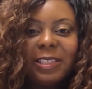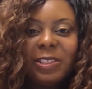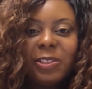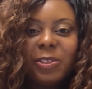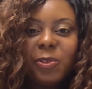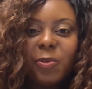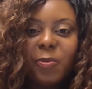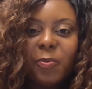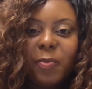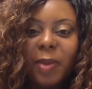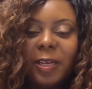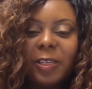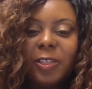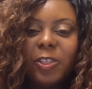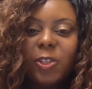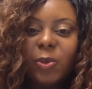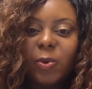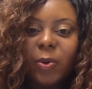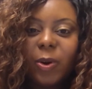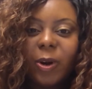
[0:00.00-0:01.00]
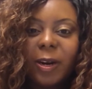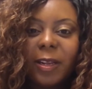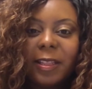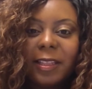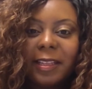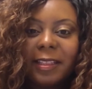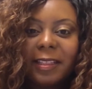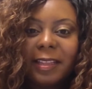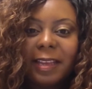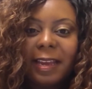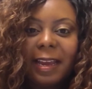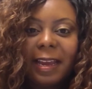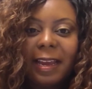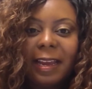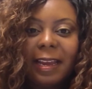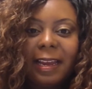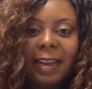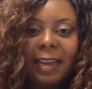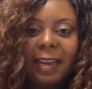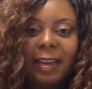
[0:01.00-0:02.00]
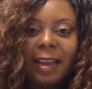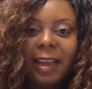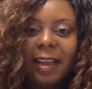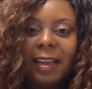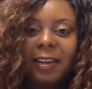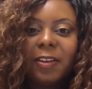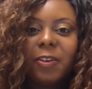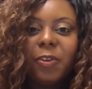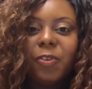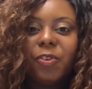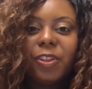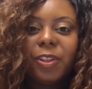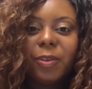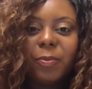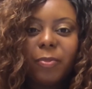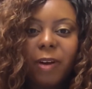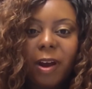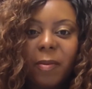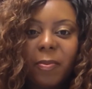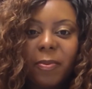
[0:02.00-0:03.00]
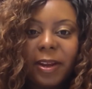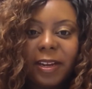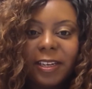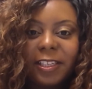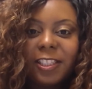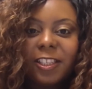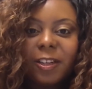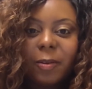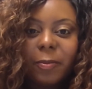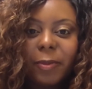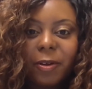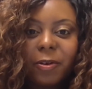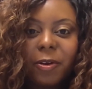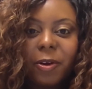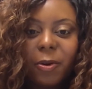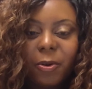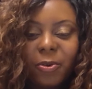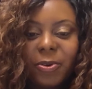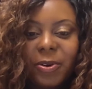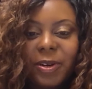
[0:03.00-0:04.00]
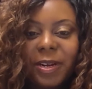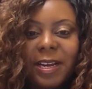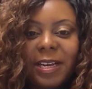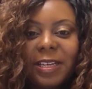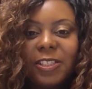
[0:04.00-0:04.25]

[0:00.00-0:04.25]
to make sure that they included the proper HTML code.